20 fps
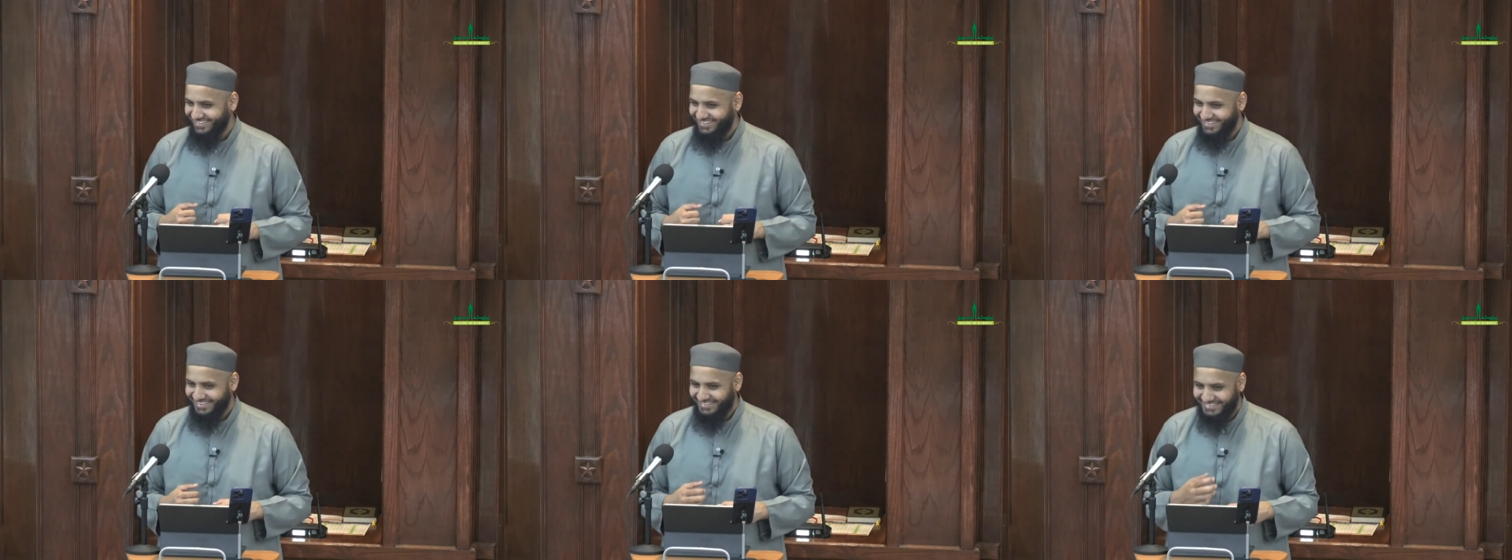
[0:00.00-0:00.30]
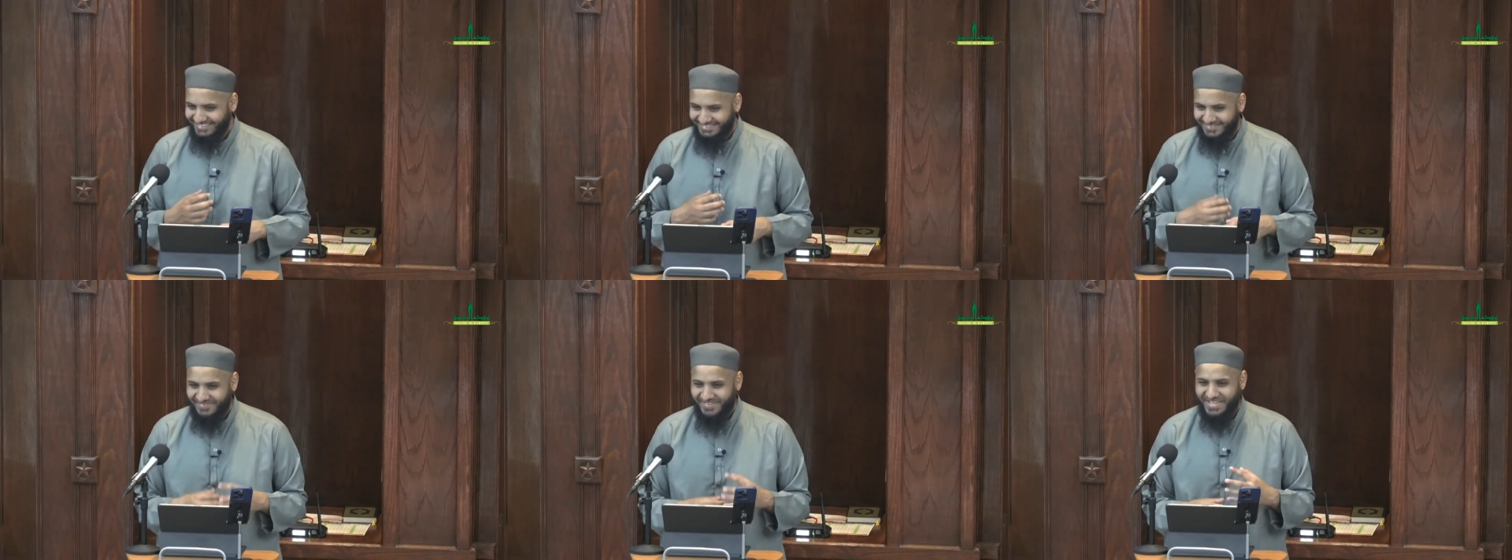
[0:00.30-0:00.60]
This
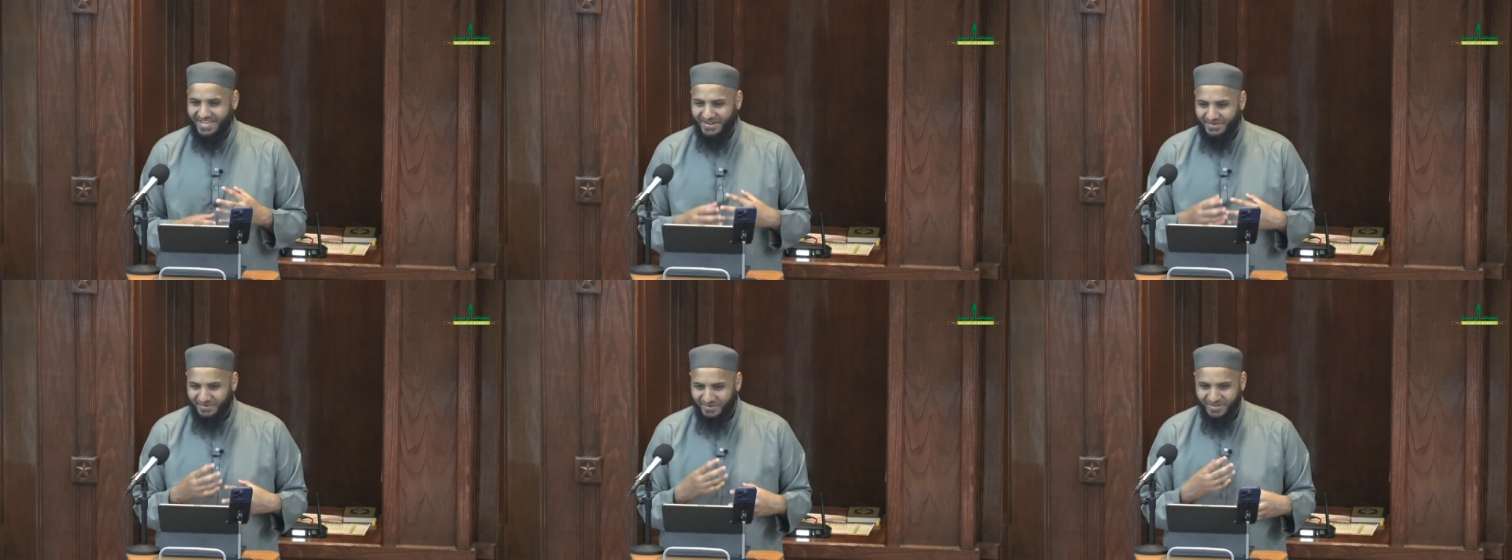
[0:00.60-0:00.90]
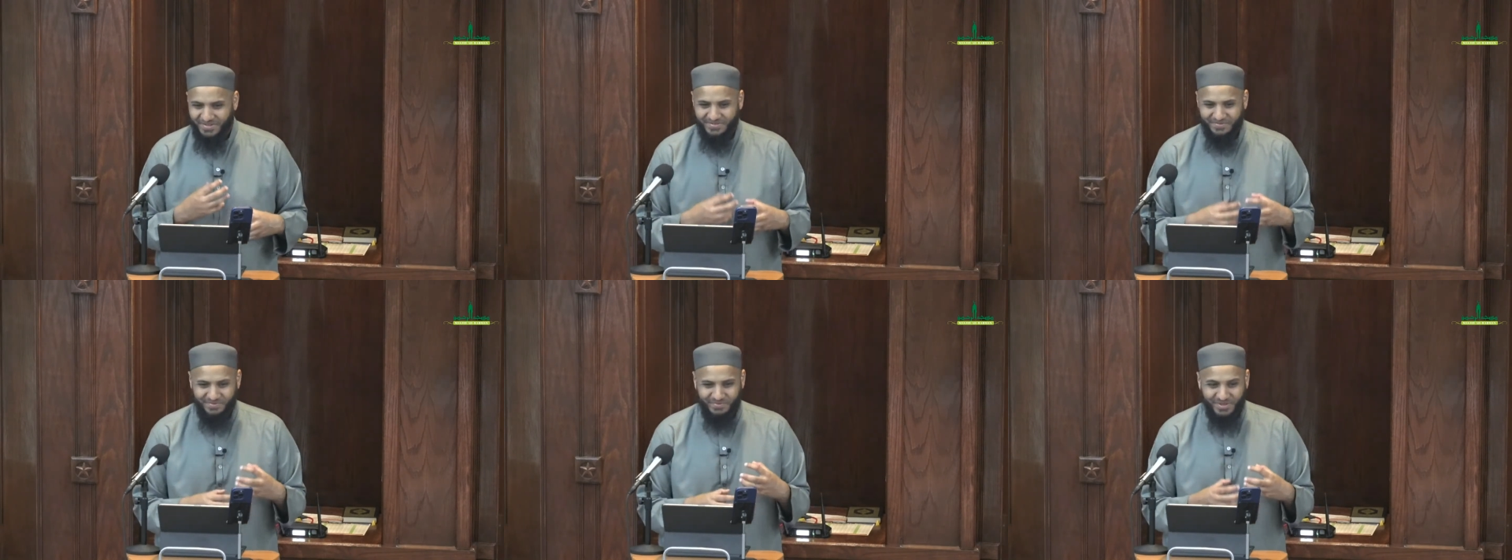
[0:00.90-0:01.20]
is something he
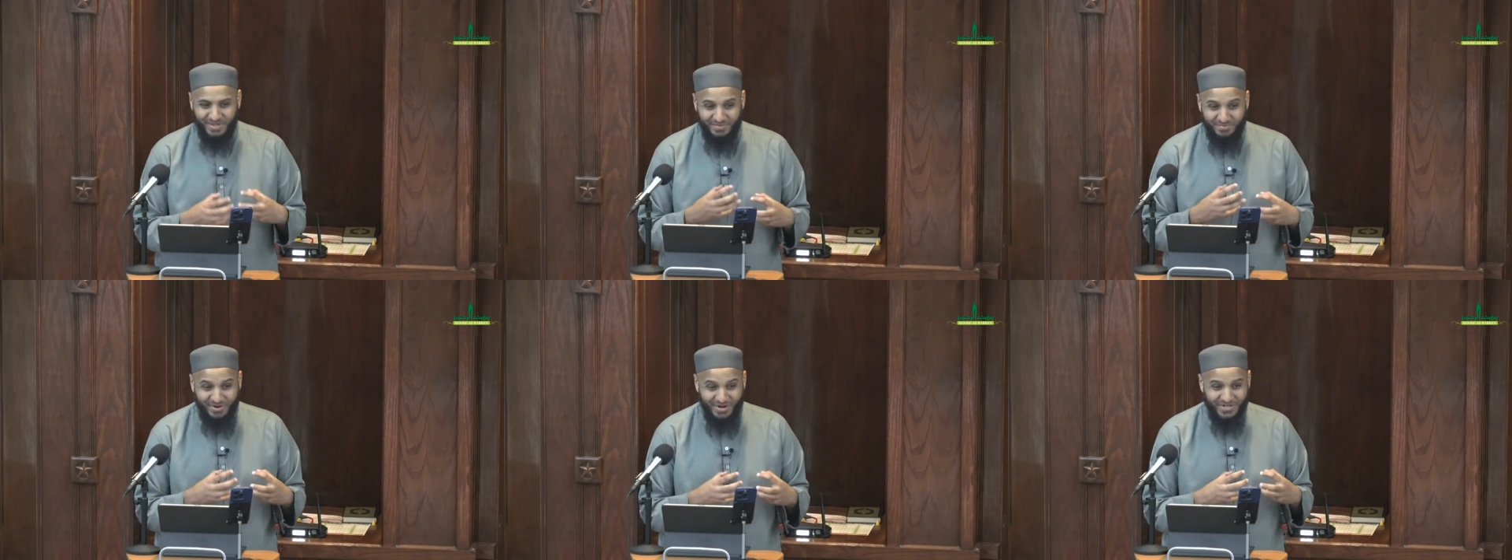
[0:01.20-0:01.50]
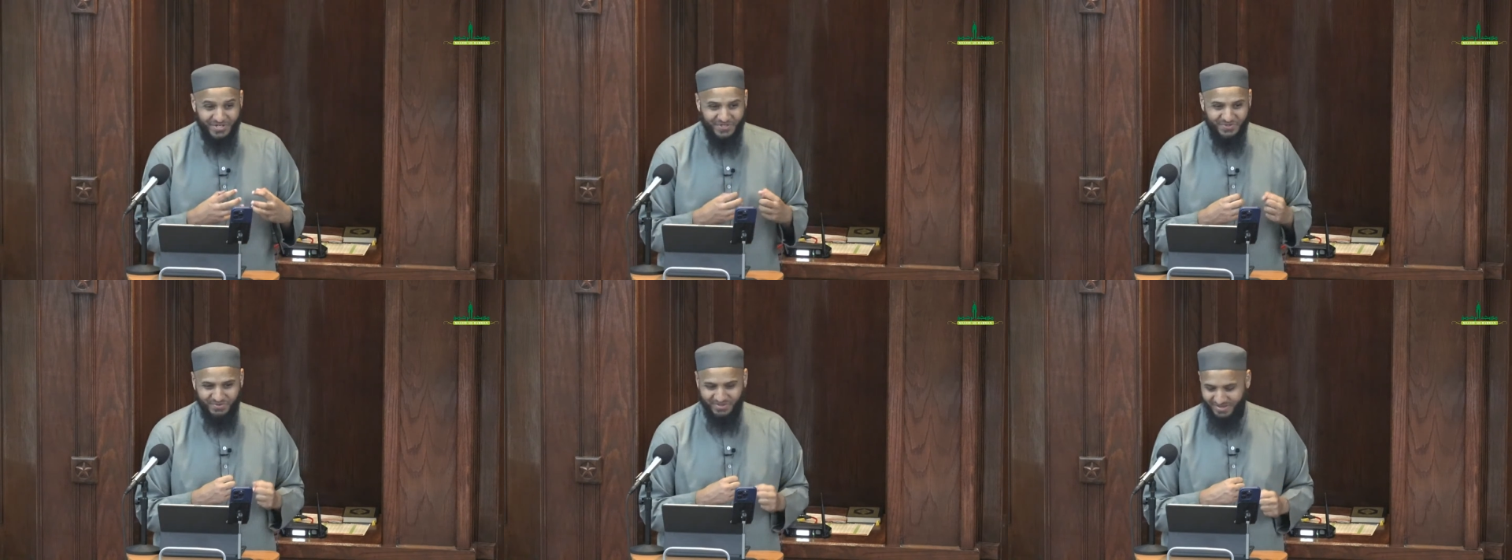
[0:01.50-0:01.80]
is really
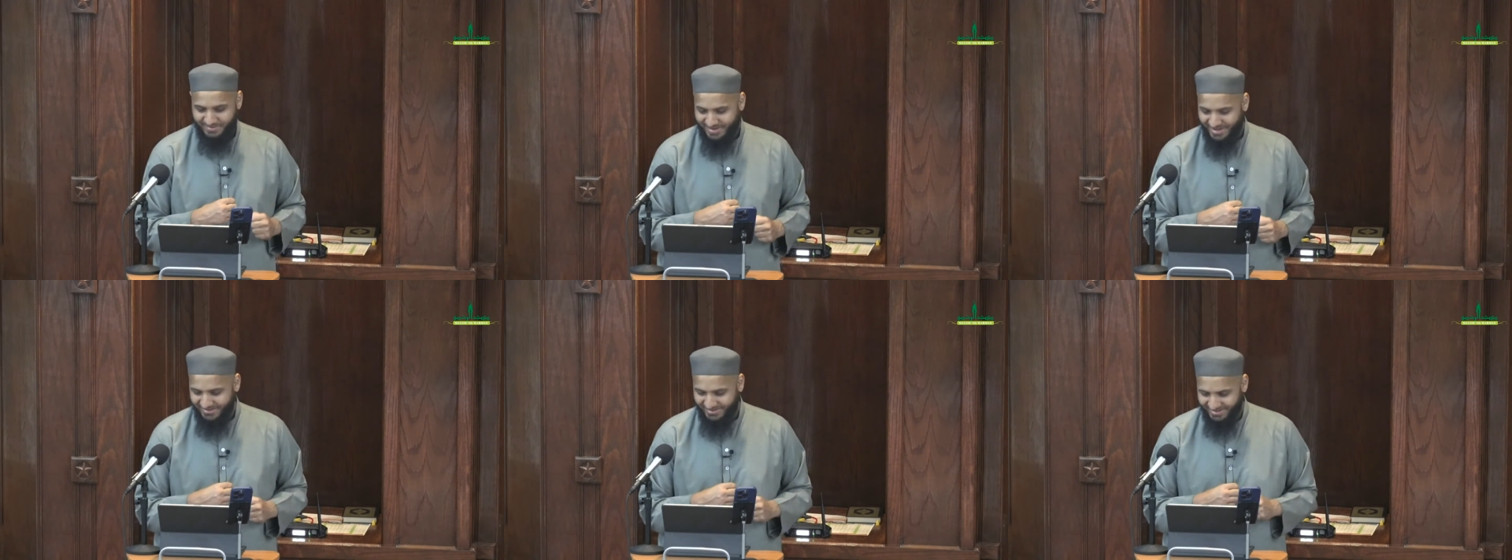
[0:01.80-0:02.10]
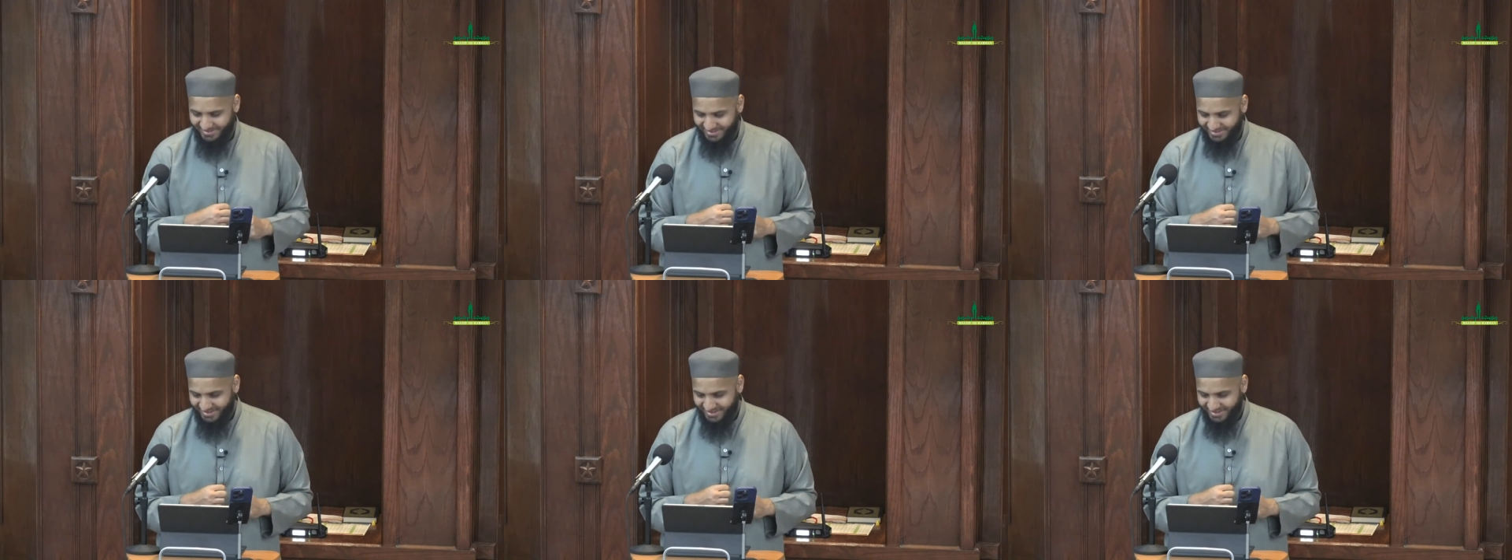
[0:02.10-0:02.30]
punctual about.